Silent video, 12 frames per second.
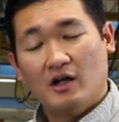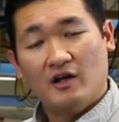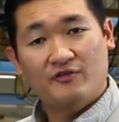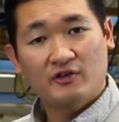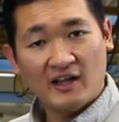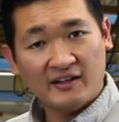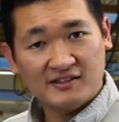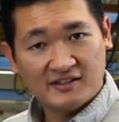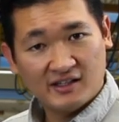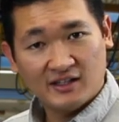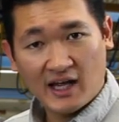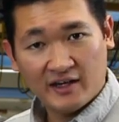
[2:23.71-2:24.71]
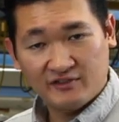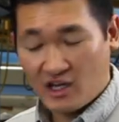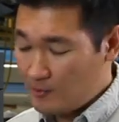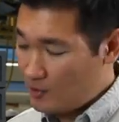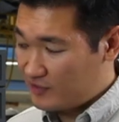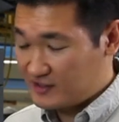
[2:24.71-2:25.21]
If you'd like to see a live
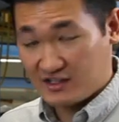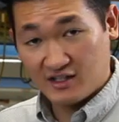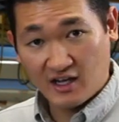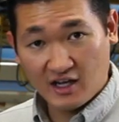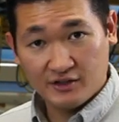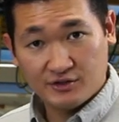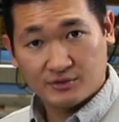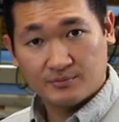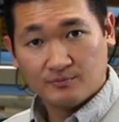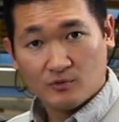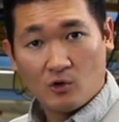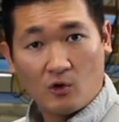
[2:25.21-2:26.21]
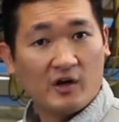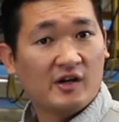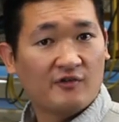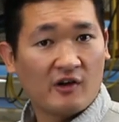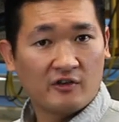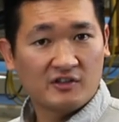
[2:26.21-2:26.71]
demo of the ZeGage, or any
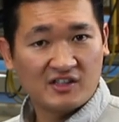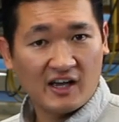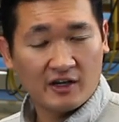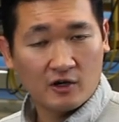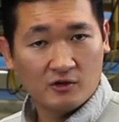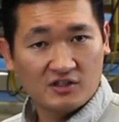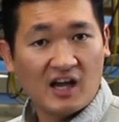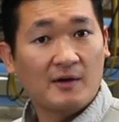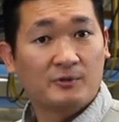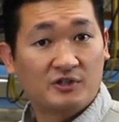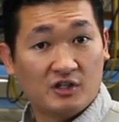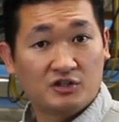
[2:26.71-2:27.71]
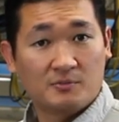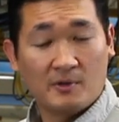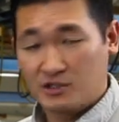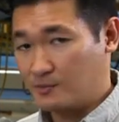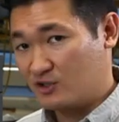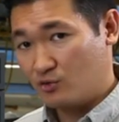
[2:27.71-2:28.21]
of other Zygo's high precision
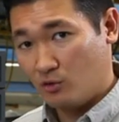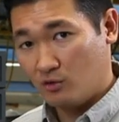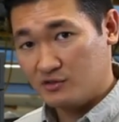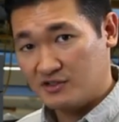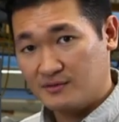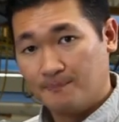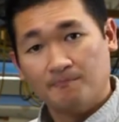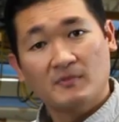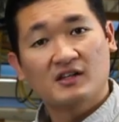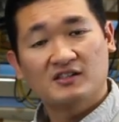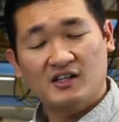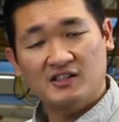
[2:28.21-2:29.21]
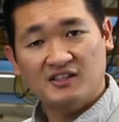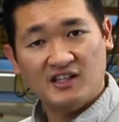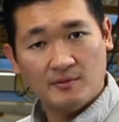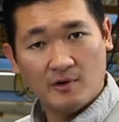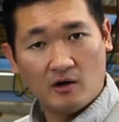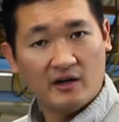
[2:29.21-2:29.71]
measurement tools, send us an
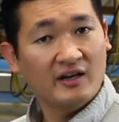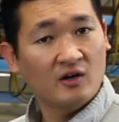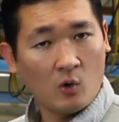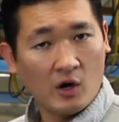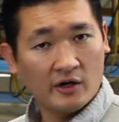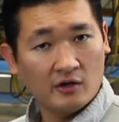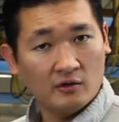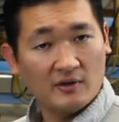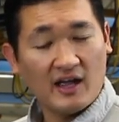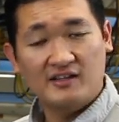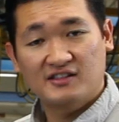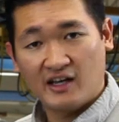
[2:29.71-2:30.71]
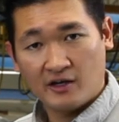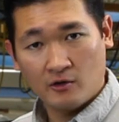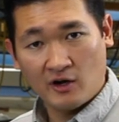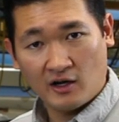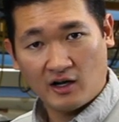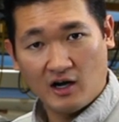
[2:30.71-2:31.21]
email at inquire at
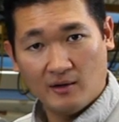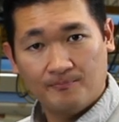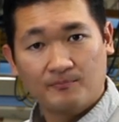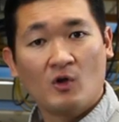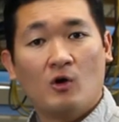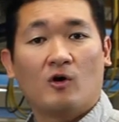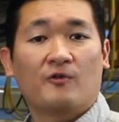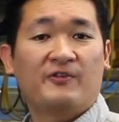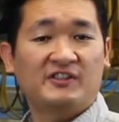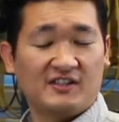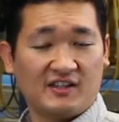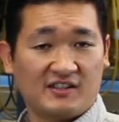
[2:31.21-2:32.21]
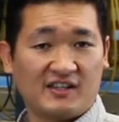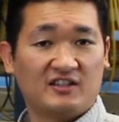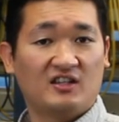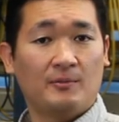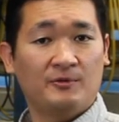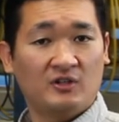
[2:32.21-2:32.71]
zygo.com or visit us at
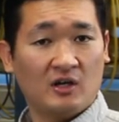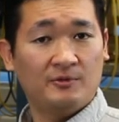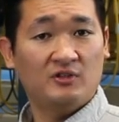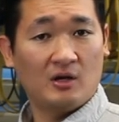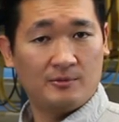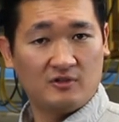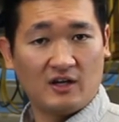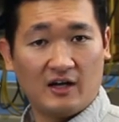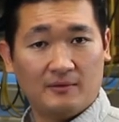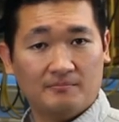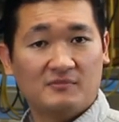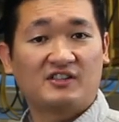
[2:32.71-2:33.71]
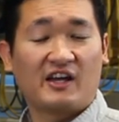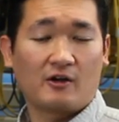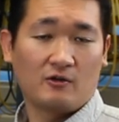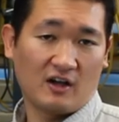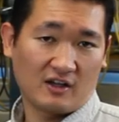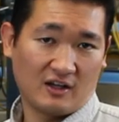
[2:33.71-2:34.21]

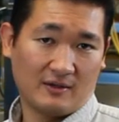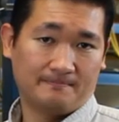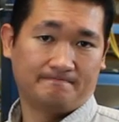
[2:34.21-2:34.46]
www.zygo.com.